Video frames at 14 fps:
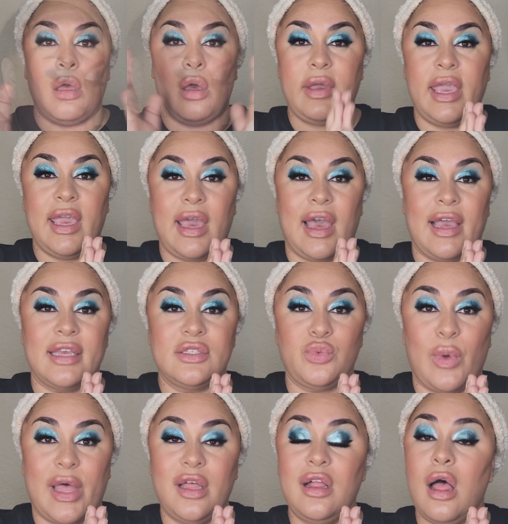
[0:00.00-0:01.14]
Okay guys,
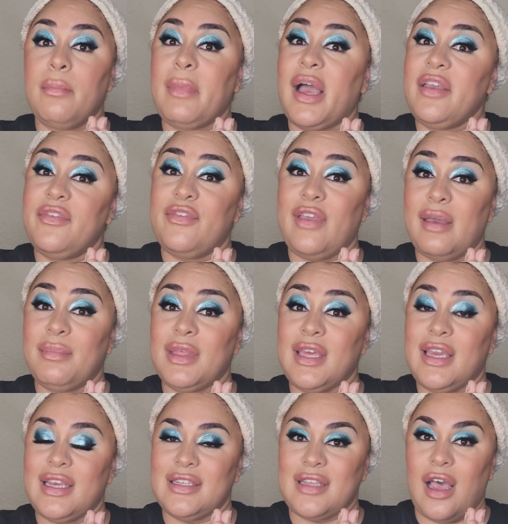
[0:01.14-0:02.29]
well, my
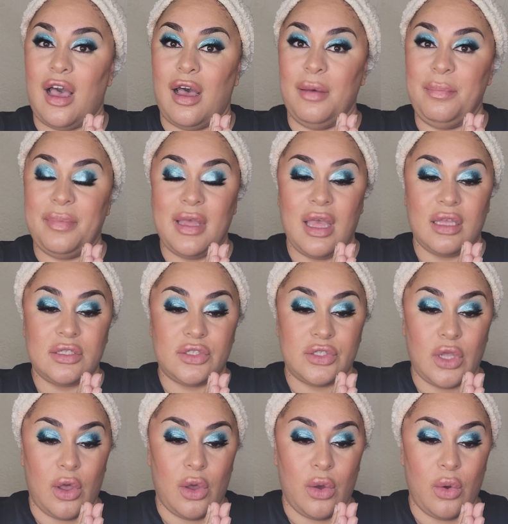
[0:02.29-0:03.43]
family is up.
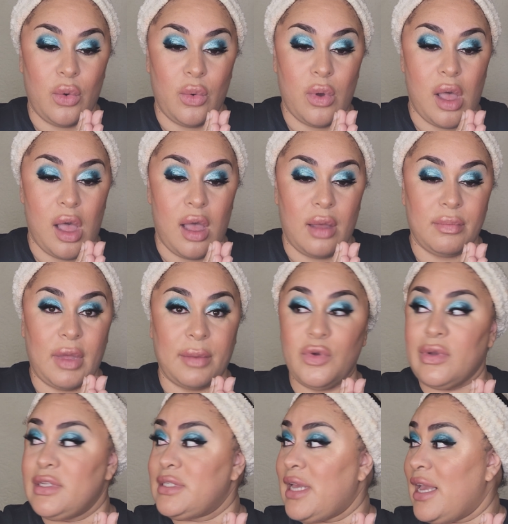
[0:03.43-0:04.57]
So um, I'm
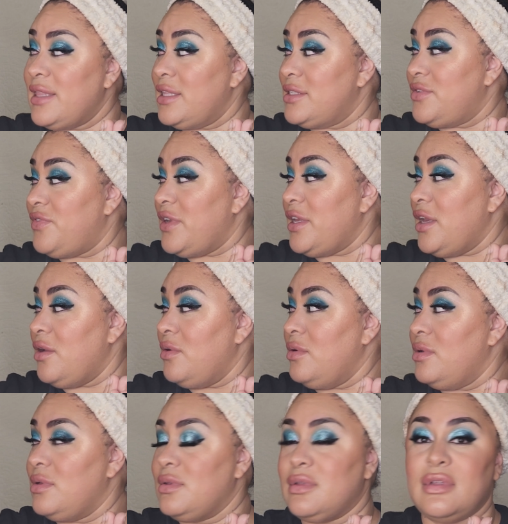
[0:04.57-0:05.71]
going to end this video.
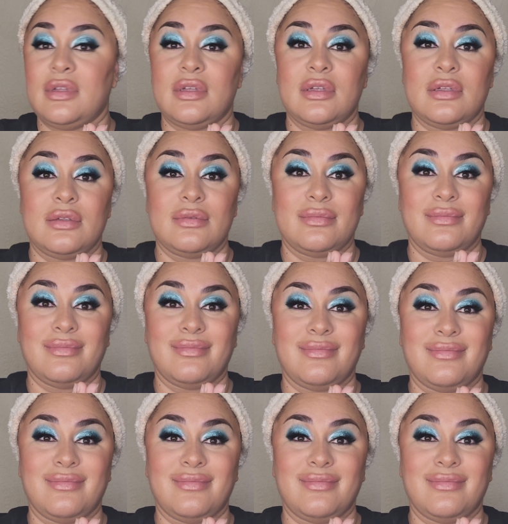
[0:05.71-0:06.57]
Be careful.